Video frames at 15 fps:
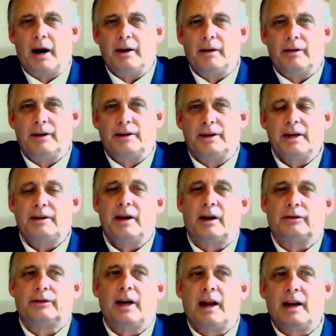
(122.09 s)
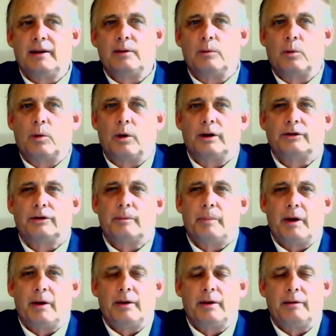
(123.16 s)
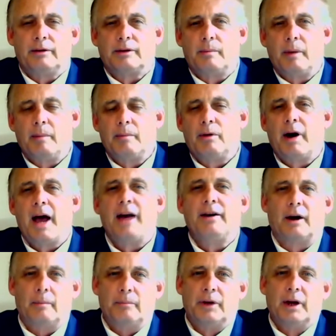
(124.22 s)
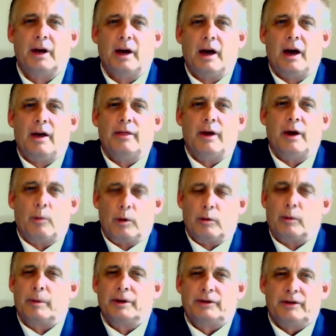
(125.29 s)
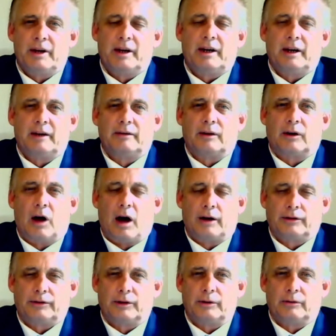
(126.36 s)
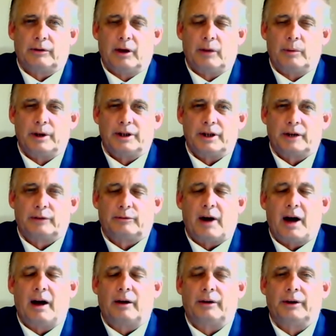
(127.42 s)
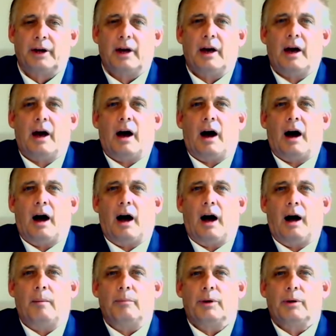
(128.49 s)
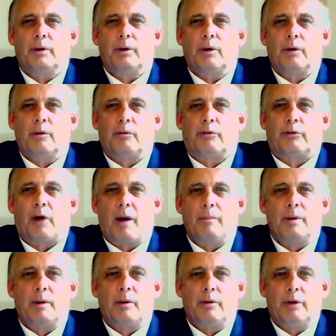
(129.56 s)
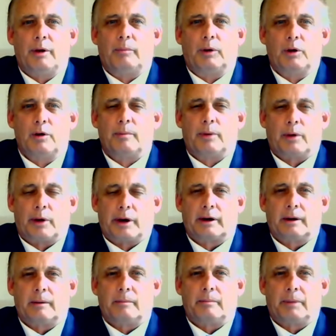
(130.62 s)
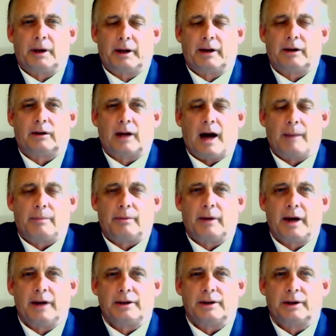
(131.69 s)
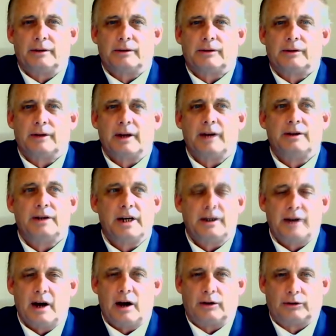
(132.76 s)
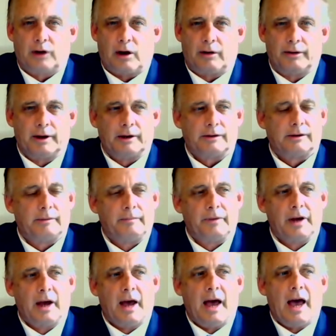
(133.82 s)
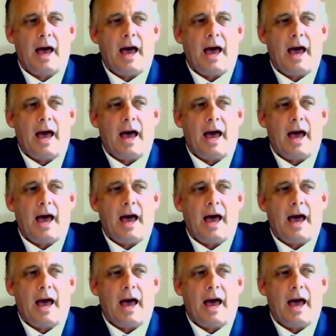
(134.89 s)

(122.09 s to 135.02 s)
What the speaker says: But the details get even worse. There is a memorandum that we will be seeking in the lawsuit that we just filed from the Bloomberg political operations that details all this.